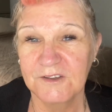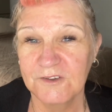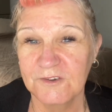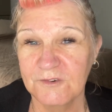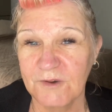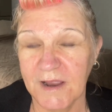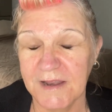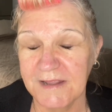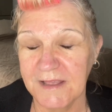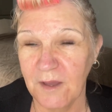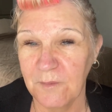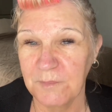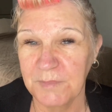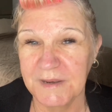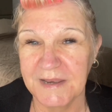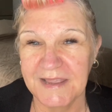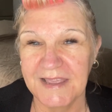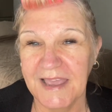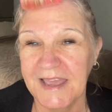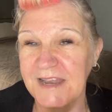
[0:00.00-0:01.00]
great
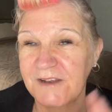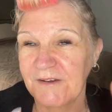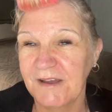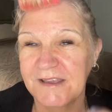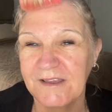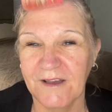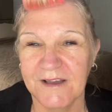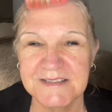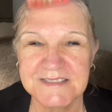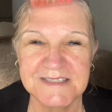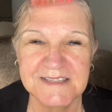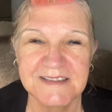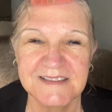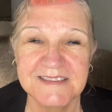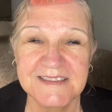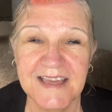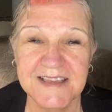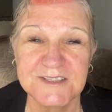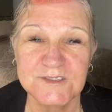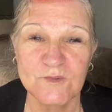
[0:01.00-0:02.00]
company. Anyway, guys,
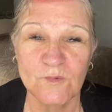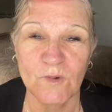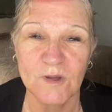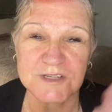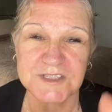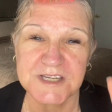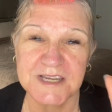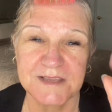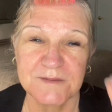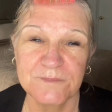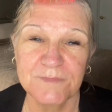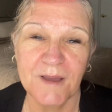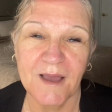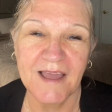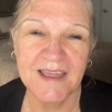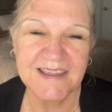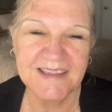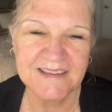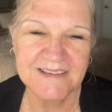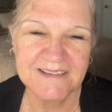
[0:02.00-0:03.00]
thanks for watching. Bye.